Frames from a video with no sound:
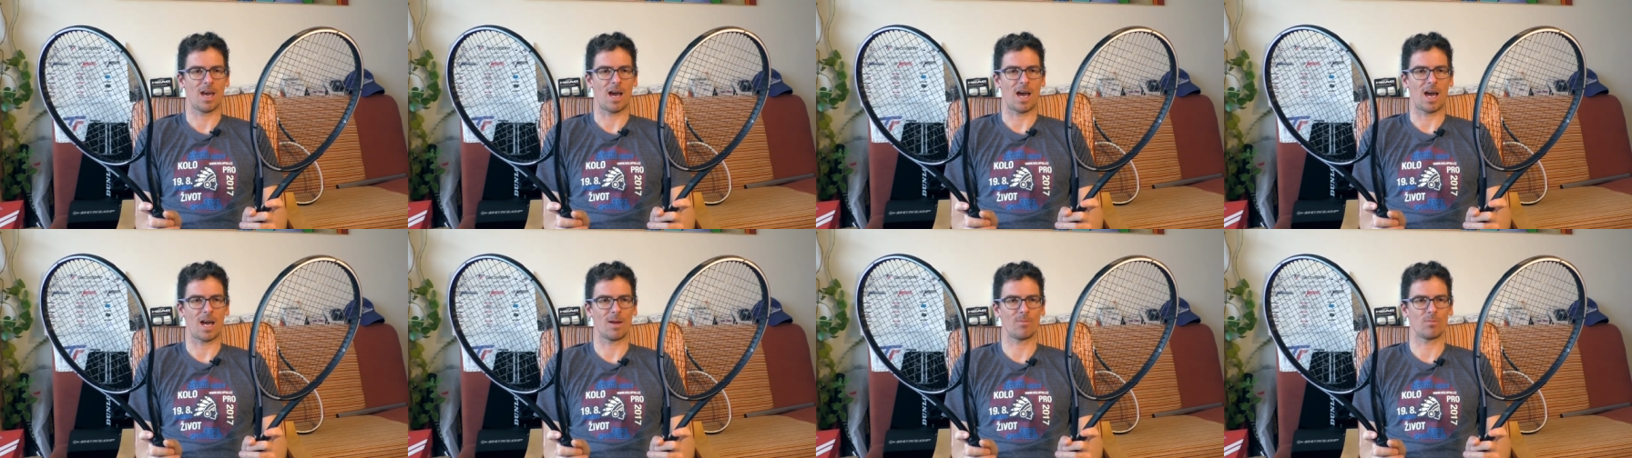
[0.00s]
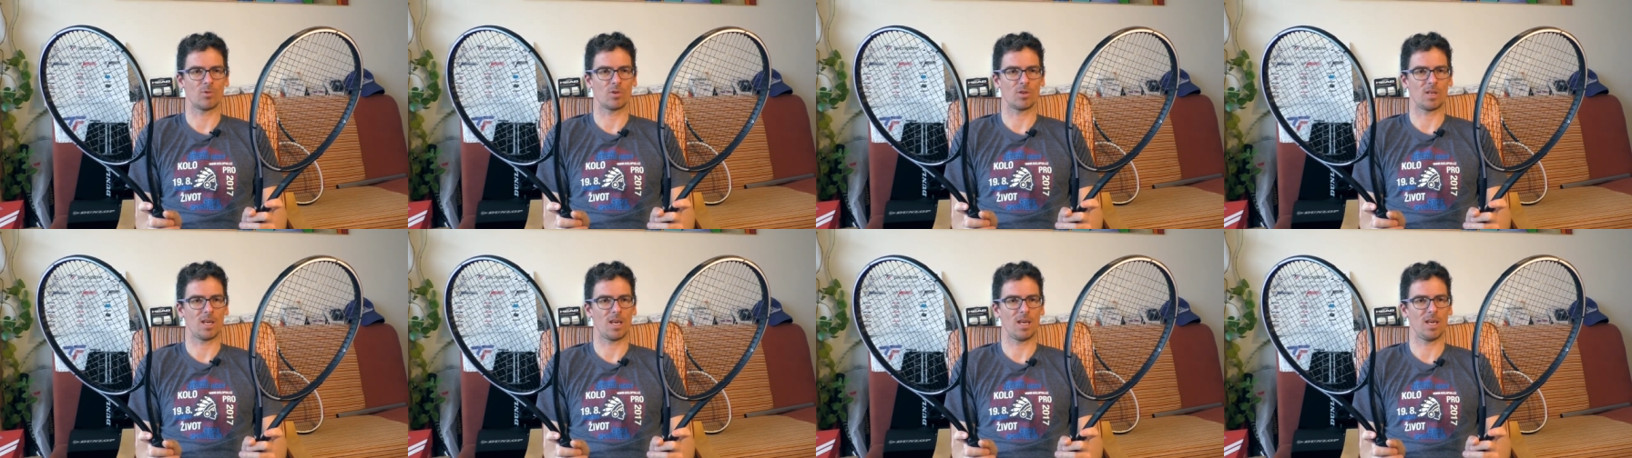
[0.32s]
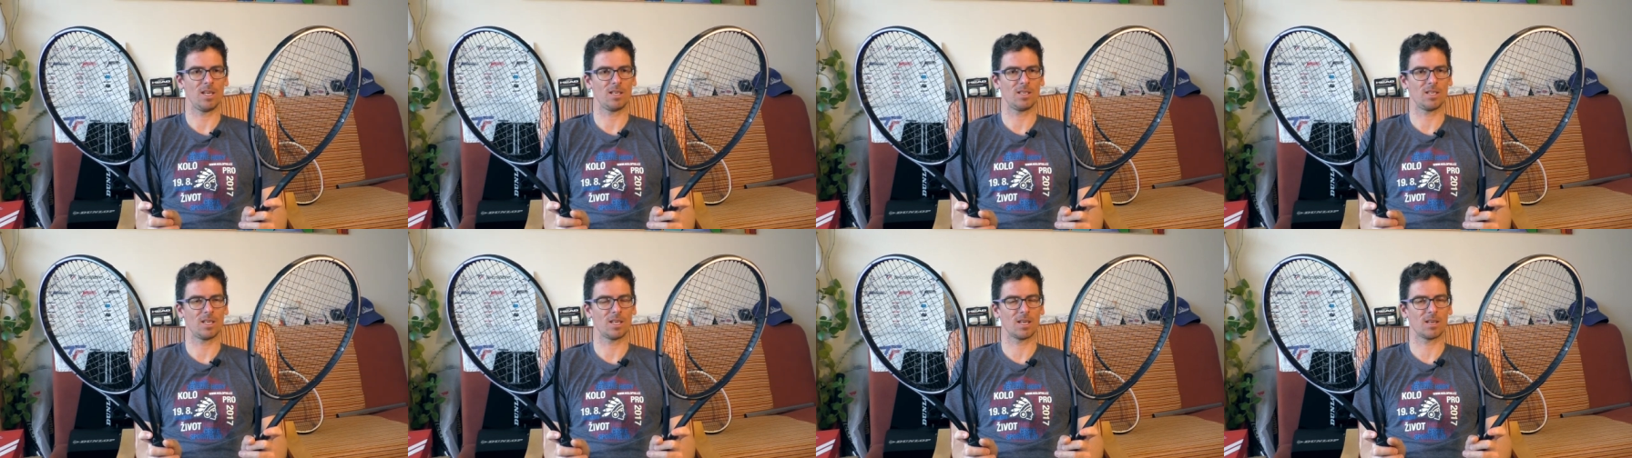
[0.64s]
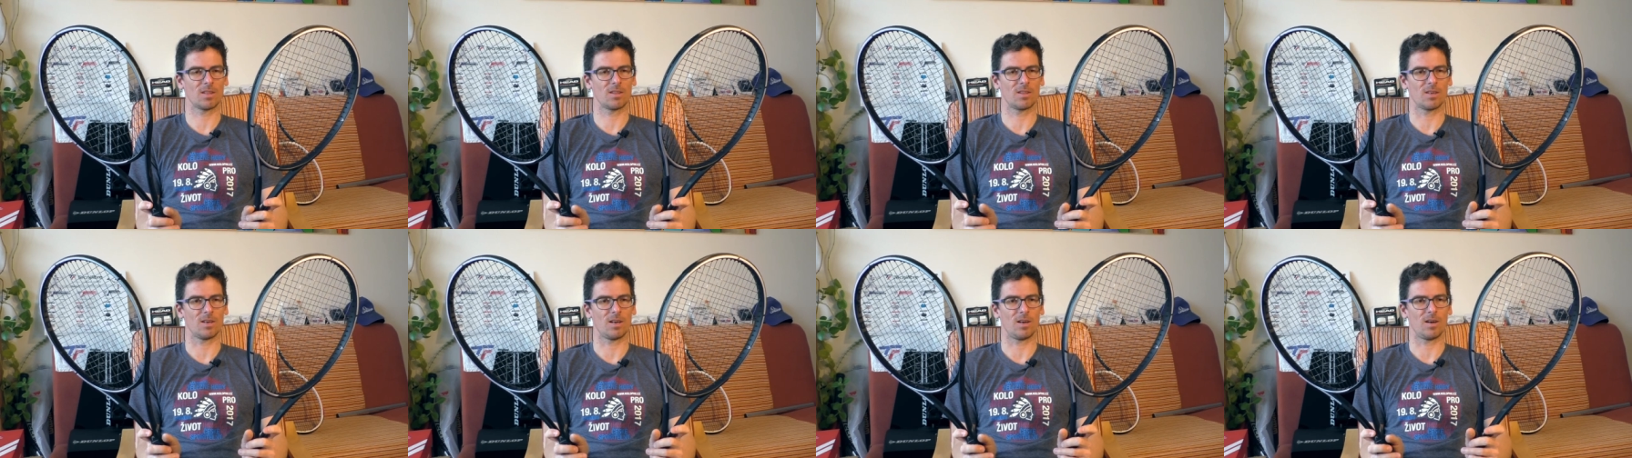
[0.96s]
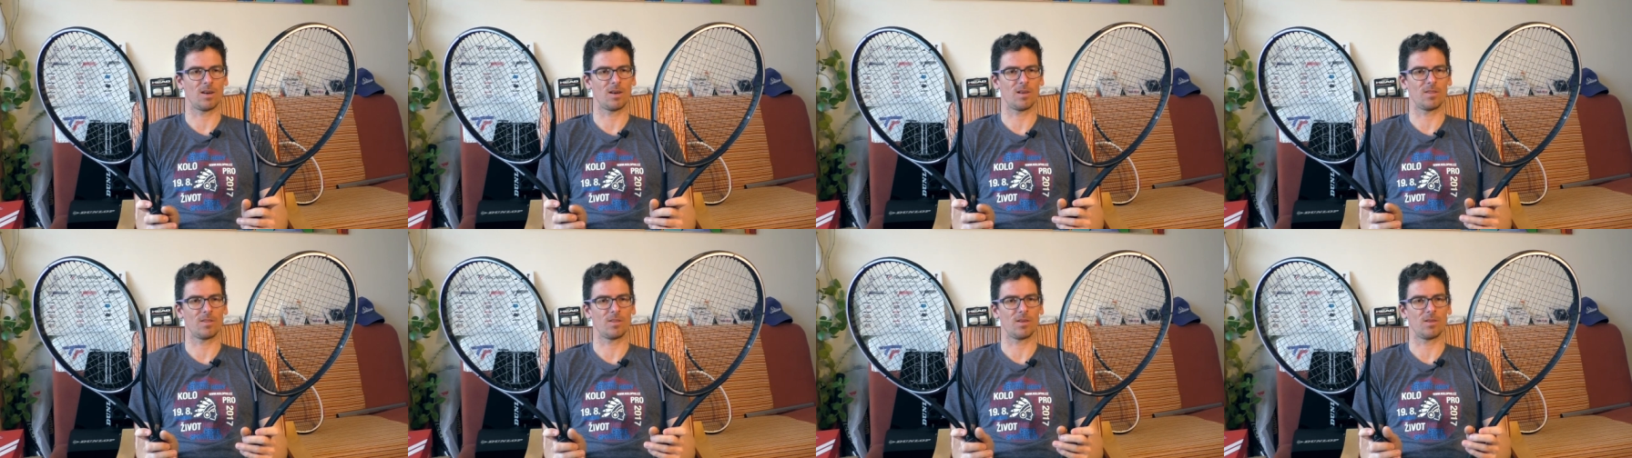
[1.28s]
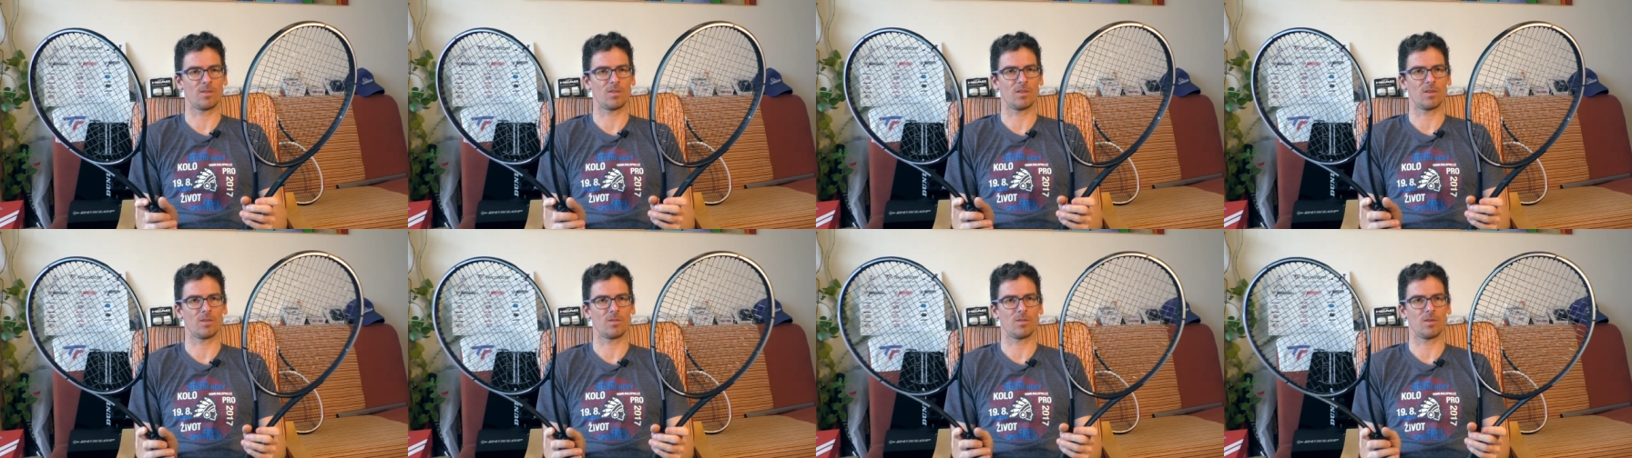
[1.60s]
I'm not hitting the, the,
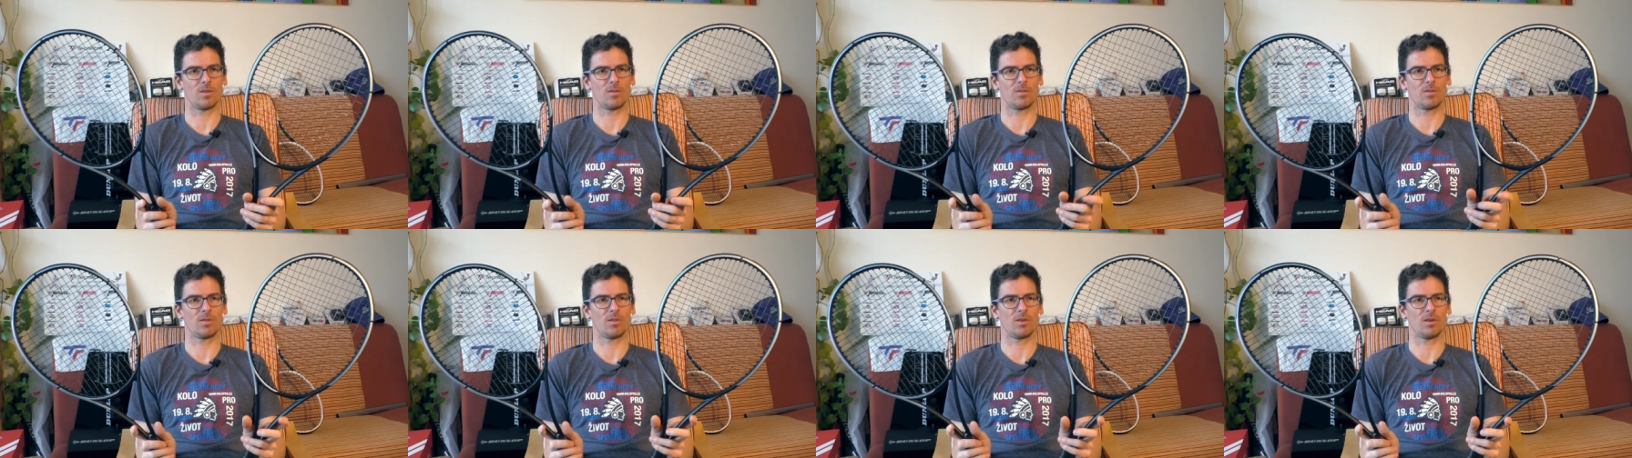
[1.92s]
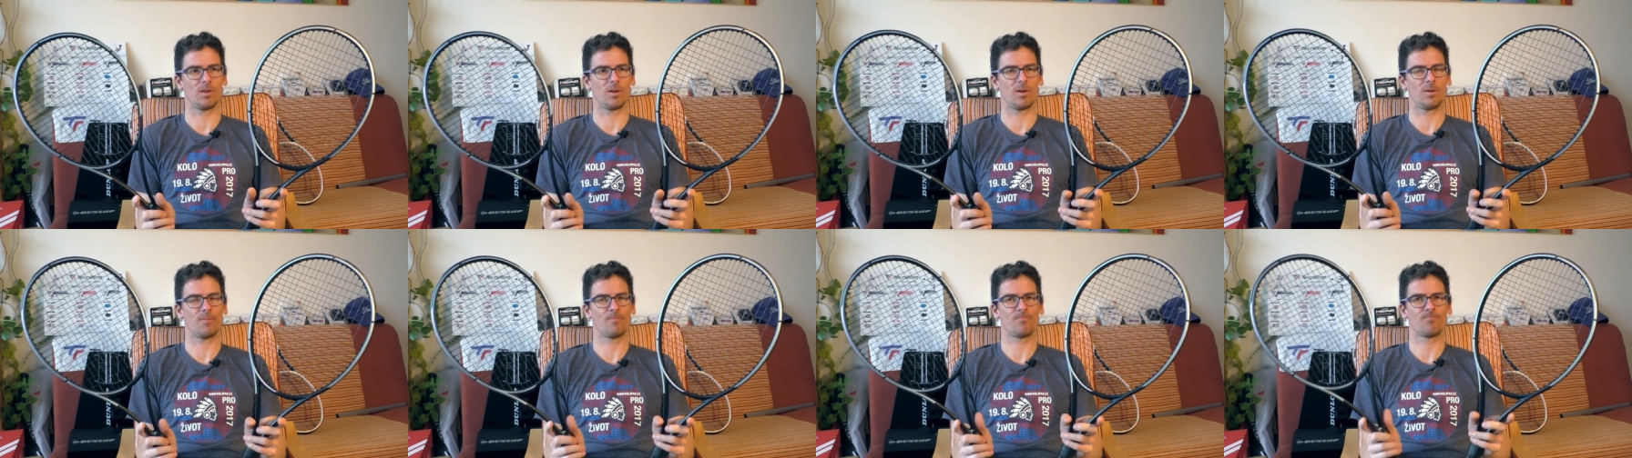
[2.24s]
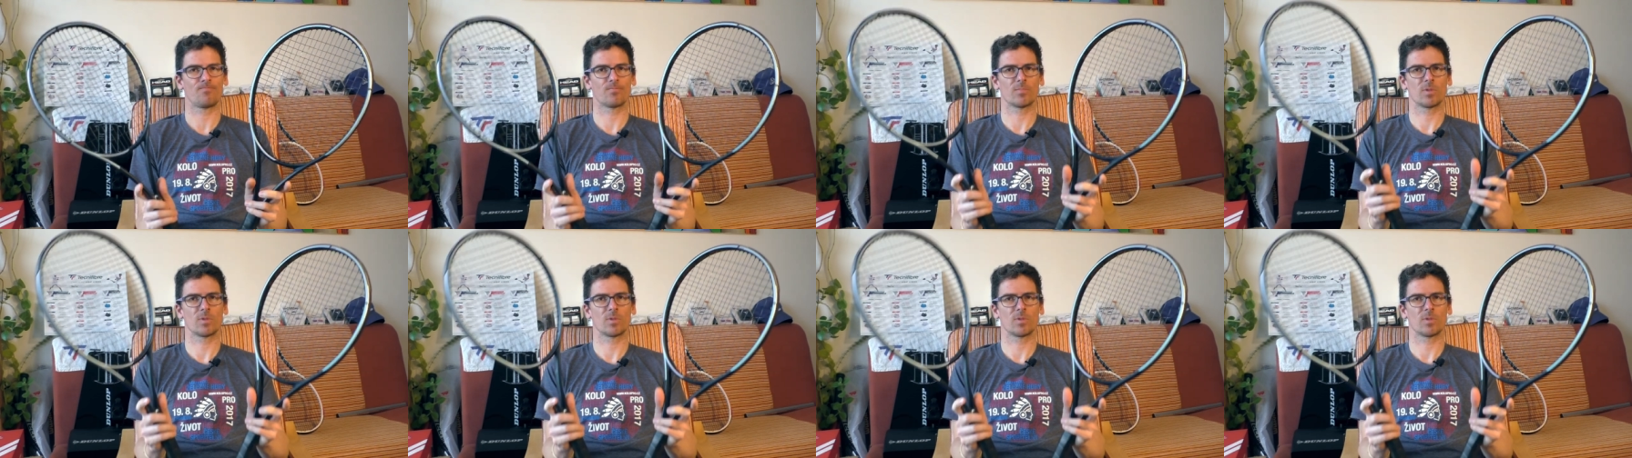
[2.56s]
the, the, the,